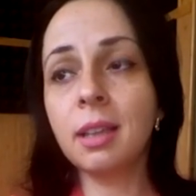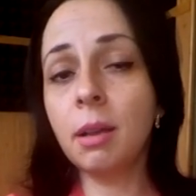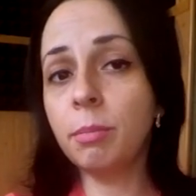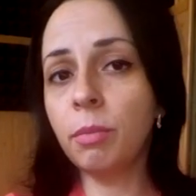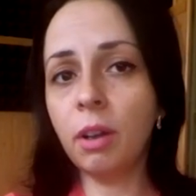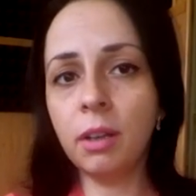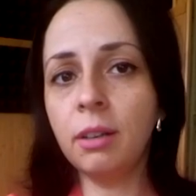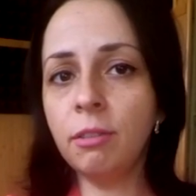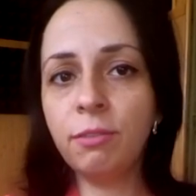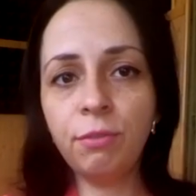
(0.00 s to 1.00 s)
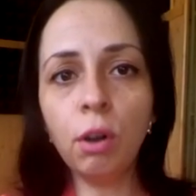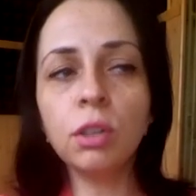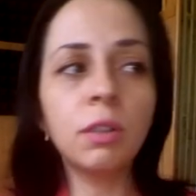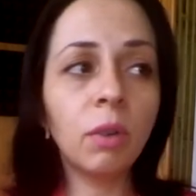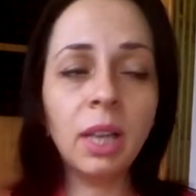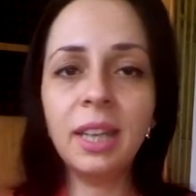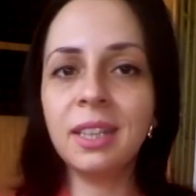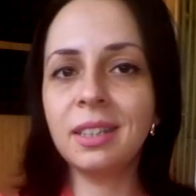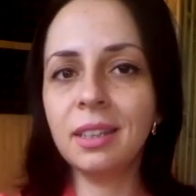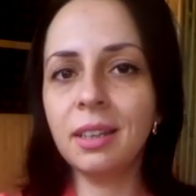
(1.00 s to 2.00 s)
some
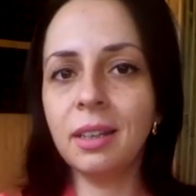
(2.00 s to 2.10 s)
photo-related